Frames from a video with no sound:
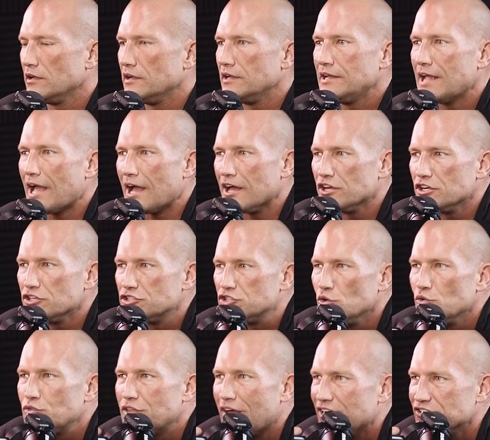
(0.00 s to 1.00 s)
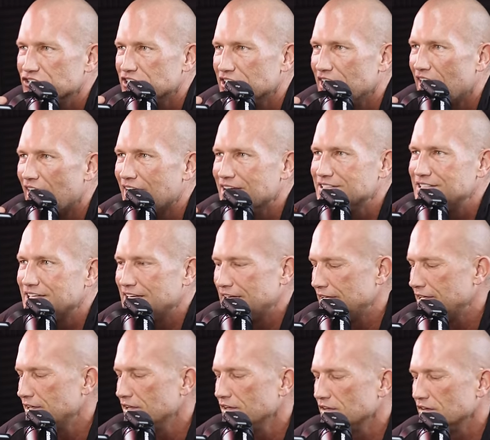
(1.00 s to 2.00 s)
Yeah,
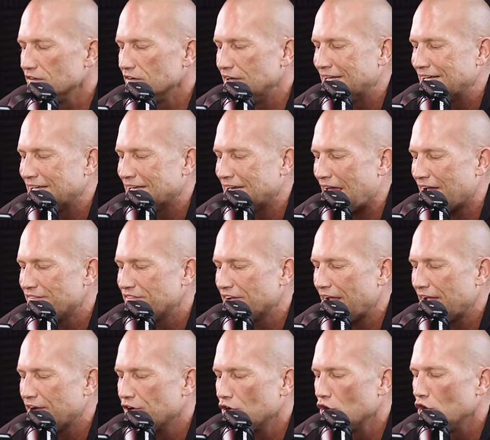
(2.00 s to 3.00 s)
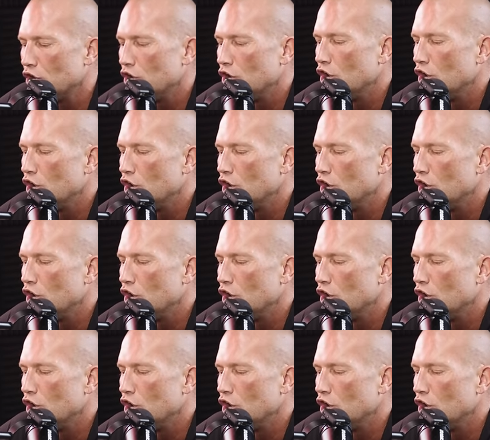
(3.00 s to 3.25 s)
2019 Lincoln Navigator.